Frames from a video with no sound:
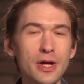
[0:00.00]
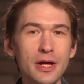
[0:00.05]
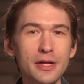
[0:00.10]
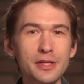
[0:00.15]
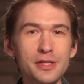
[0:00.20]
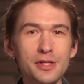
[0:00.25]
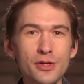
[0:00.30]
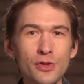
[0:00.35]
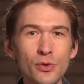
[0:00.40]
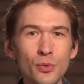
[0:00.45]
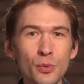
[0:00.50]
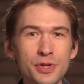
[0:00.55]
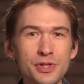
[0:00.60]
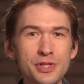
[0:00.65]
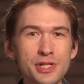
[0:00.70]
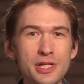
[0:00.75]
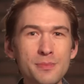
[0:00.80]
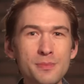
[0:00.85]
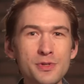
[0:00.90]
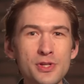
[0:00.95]
A year when
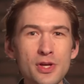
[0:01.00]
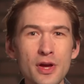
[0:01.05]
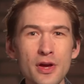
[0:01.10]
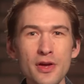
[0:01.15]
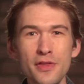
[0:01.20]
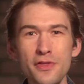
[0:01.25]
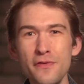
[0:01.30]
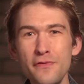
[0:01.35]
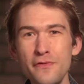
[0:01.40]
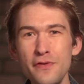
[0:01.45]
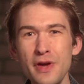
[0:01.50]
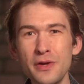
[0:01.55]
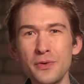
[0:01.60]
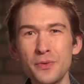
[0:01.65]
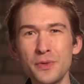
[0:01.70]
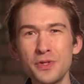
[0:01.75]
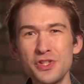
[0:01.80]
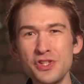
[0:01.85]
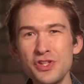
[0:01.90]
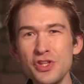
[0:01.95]
it seems the
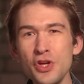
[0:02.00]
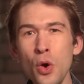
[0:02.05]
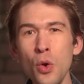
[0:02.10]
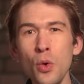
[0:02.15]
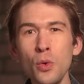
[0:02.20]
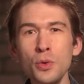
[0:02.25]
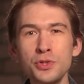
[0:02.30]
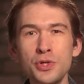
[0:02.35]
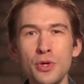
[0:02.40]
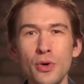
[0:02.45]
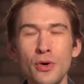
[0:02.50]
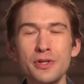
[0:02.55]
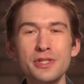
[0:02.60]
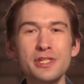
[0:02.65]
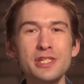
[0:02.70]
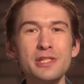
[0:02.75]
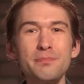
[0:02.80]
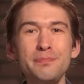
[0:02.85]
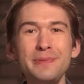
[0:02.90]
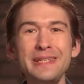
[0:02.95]
veterans, the old guard,
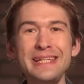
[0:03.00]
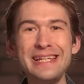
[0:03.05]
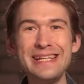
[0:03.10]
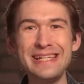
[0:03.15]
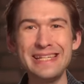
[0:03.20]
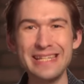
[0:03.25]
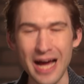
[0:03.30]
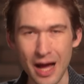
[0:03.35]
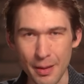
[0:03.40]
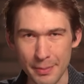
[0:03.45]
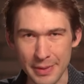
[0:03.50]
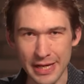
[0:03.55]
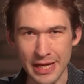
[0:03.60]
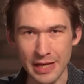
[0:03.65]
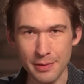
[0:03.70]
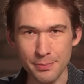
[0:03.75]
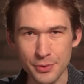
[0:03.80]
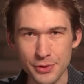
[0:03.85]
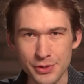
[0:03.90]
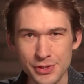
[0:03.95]
simply
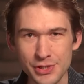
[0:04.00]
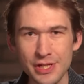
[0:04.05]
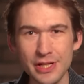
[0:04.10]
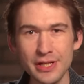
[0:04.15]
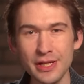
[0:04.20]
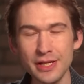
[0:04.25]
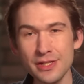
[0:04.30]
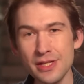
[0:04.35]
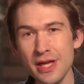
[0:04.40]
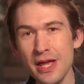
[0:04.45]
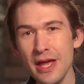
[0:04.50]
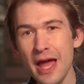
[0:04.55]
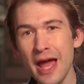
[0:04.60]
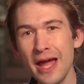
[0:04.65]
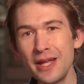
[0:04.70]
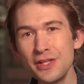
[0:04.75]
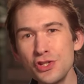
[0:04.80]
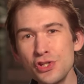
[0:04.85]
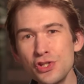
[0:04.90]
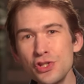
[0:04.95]
dominate proceedings,
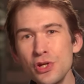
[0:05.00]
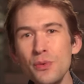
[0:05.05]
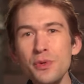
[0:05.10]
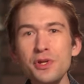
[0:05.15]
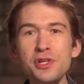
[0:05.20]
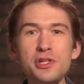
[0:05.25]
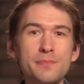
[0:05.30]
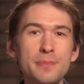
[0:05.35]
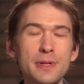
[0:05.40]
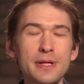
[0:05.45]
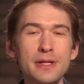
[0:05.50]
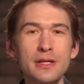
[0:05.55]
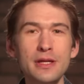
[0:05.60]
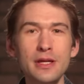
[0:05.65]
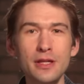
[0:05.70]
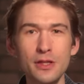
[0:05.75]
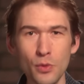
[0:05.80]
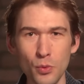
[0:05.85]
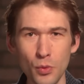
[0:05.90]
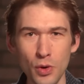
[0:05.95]
and so it has been
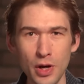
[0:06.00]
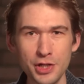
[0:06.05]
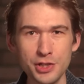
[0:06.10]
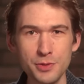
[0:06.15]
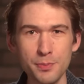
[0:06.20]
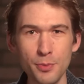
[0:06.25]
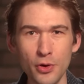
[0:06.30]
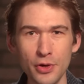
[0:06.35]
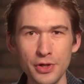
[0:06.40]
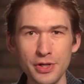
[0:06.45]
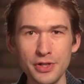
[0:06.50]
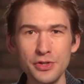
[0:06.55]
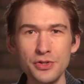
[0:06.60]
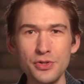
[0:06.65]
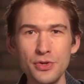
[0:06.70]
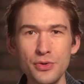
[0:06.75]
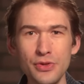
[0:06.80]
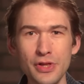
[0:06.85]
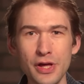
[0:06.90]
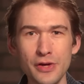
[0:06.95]
in the watch market in
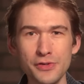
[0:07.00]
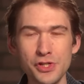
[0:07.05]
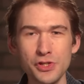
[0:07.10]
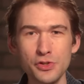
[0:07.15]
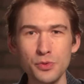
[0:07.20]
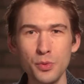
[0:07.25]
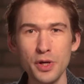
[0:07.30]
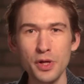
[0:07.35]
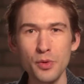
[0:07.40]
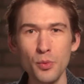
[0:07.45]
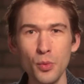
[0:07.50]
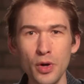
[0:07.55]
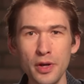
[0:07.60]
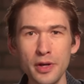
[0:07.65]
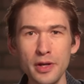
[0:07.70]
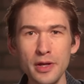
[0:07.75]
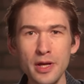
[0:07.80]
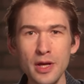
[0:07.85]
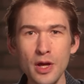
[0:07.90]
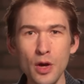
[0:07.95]

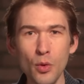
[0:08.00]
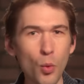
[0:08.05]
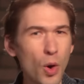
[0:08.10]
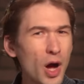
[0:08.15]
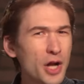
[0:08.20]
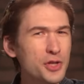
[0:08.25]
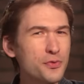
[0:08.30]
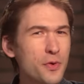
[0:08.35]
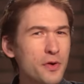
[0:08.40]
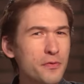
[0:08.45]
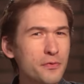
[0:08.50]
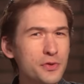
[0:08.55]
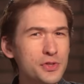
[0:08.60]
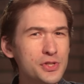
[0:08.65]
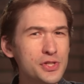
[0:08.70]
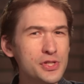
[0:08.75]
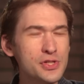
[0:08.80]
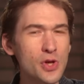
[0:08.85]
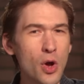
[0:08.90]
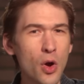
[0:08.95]
2021. Watch
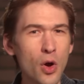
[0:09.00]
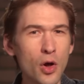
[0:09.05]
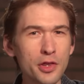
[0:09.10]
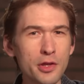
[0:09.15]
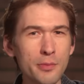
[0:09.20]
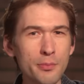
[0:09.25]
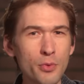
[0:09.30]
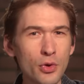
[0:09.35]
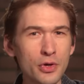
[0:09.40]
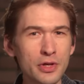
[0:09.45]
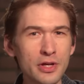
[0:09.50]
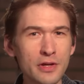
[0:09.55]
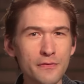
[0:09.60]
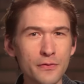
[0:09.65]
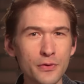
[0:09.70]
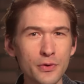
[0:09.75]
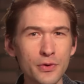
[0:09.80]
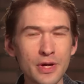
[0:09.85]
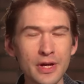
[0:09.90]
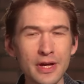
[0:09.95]
references on the market
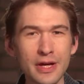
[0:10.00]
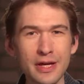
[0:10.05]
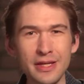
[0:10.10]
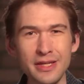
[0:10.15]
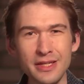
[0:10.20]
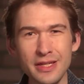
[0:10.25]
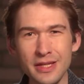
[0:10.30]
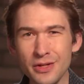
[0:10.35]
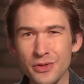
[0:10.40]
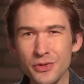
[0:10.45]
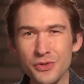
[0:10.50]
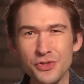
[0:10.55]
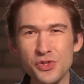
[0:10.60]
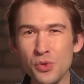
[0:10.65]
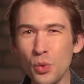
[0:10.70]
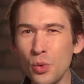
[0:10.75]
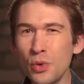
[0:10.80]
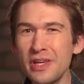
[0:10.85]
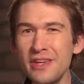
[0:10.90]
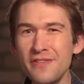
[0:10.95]
for years
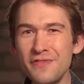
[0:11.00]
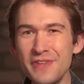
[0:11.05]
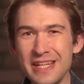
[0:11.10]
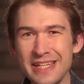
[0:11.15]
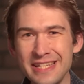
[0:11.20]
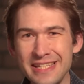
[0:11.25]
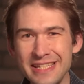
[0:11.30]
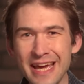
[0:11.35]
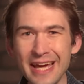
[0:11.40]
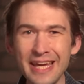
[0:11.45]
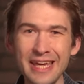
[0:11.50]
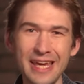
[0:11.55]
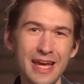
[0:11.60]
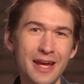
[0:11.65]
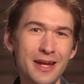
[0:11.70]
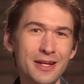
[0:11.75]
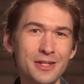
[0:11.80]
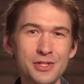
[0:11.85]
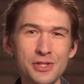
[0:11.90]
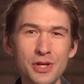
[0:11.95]
or even
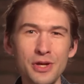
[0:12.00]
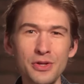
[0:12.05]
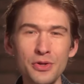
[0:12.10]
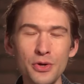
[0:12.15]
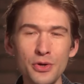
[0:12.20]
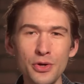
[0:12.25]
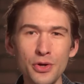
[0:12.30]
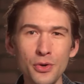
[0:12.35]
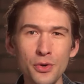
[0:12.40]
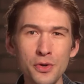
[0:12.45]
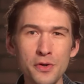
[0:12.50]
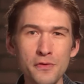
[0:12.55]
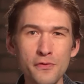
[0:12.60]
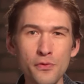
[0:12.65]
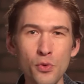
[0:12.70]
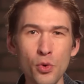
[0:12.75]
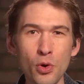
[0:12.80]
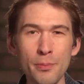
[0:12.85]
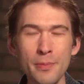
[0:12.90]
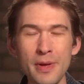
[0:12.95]
decades in their current
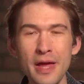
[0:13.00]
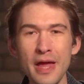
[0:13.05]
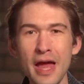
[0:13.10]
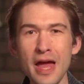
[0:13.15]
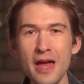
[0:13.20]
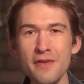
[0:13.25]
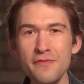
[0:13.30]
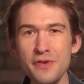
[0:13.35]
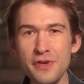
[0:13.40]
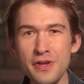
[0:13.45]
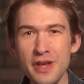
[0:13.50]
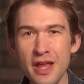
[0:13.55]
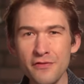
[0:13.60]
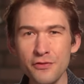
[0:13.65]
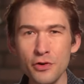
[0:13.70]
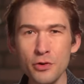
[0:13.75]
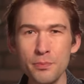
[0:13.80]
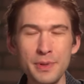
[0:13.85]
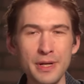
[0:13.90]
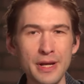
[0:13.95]
form have
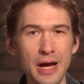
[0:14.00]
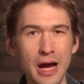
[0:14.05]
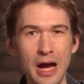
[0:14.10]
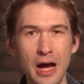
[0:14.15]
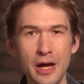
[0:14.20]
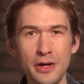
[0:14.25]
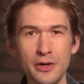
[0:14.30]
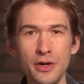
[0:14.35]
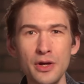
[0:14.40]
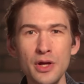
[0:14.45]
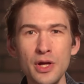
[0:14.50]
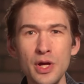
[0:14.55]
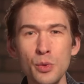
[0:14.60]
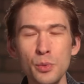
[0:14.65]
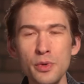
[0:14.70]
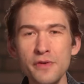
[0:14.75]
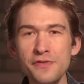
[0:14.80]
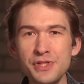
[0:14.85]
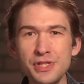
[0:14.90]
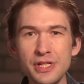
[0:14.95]
never been hotter.
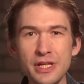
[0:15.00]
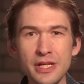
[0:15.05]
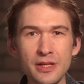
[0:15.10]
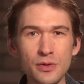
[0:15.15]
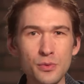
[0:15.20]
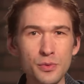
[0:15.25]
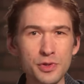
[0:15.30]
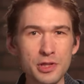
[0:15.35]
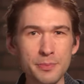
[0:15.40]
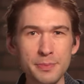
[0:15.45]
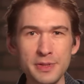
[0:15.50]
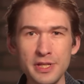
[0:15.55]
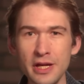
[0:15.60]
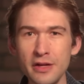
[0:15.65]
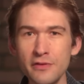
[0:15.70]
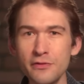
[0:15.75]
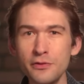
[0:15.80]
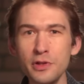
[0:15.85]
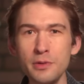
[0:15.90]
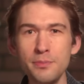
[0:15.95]
We've seen it with the
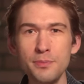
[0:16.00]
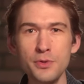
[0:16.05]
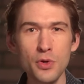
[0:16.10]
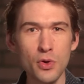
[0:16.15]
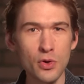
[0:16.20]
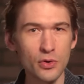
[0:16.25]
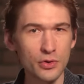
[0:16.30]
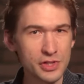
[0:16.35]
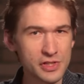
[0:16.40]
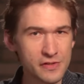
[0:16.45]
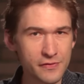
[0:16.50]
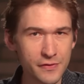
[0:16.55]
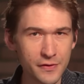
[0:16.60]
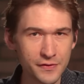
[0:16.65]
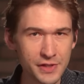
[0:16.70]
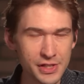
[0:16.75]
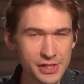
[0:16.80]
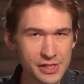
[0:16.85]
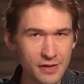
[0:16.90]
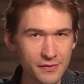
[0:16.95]
Patek Philippe Nautilus
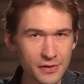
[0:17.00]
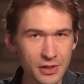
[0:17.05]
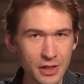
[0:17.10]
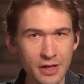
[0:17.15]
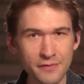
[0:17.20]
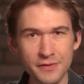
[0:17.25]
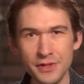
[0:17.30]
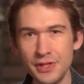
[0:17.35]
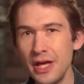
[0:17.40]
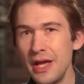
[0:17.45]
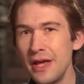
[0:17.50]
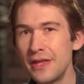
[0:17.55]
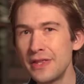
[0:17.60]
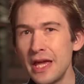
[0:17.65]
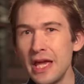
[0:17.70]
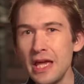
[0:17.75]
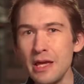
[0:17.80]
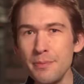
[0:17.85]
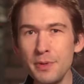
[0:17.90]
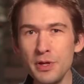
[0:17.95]
5711,
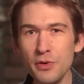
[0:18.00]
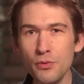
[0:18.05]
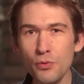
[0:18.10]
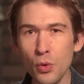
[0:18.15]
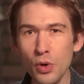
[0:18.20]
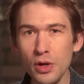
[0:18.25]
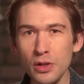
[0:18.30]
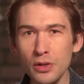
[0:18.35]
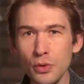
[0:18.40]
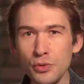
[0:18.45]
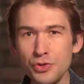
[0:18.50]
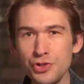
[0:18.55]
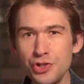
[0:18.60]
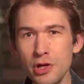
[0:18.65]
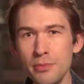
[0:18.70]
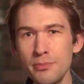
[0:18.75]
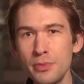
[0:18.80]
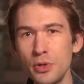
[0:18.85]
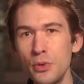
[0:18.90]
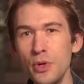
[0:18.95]
the AP Royal Oak
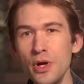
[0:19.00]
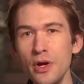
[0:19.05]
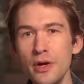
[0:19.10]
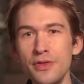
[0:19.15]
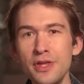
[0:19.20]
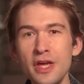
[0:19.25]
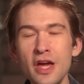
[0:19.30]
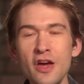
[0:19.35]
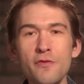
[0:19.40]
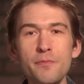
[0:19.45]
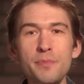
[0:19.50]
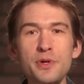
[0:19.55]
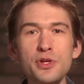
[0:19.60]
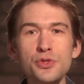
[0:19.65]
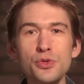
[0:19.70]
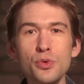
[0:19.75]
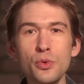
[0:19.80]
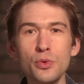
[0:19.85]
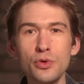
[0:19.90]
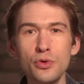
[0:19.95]
Jumbo, the FP
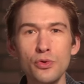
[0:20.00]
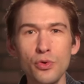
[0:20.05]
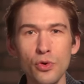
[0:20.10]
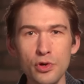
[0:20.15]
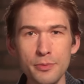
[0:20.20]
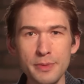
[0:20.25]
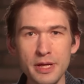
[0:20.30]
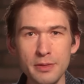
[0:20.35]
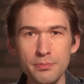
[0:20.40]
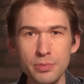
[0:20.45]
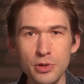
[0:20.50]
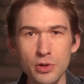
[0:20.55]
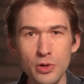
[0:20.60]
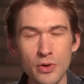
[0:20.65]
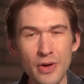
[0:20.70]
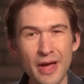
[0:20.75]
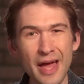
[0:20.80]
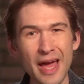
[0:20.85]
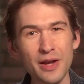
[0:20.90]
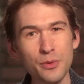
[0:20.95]
Journe Chronomètre
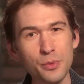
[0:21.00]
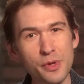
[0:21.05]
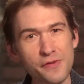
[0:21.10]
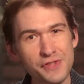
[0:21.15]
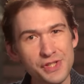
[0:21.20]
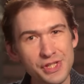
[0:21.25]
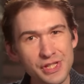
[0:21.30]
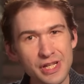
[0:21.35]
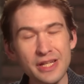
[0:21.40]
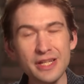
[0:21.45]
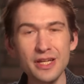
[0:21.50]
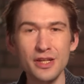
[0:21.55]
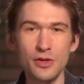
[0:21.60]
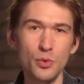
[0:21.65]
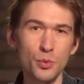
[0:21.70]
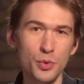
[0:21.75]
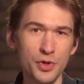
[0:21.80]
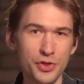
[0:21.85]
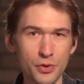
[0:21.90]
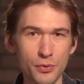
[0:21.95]
Bleu, and we've seen it
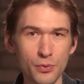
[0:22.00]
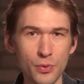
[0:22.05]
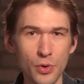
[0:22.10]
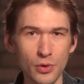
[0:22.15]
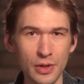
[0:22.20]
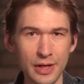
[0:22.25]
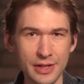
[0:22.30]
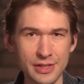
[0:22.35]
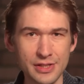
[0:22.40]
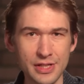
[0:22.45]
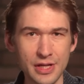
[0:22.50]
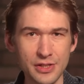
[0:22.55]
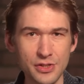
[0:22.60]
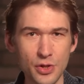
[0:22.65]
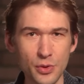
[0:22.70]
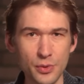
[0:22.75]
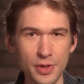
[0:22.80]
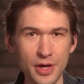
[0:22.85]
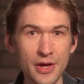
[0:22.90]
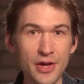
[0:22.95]
with the Rolex
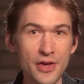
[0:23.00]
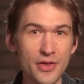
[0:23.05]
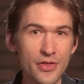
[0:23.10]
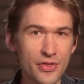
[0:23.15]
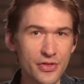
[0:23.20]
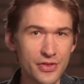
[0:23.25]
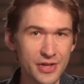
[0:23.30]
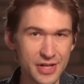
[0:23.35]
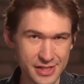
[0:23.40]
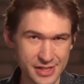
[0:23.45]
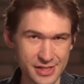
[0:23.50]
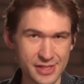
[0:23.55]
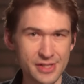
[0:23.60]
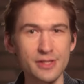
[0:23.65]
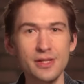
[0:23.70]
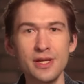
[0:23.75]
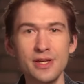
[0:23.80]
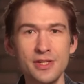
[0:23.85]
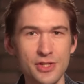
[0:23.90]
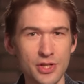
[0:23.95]
Daytona.
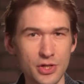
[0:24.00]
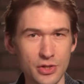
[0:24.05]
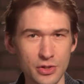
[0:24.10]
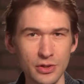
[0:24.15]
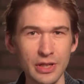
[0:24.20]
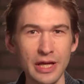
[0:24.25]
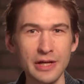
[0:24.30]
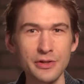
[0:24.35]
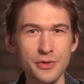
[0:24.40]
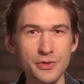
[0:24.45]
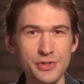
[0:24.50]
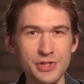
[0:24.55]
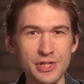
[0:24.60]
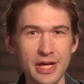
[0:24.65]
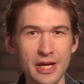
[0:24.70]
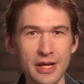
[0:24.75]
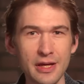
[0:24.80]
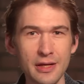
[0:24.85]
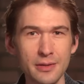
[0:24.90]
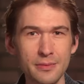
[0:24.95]
This is the collector's
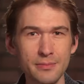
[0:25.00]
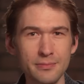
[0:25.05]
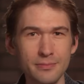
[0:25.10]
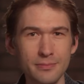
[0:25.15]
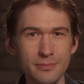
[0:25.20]
take.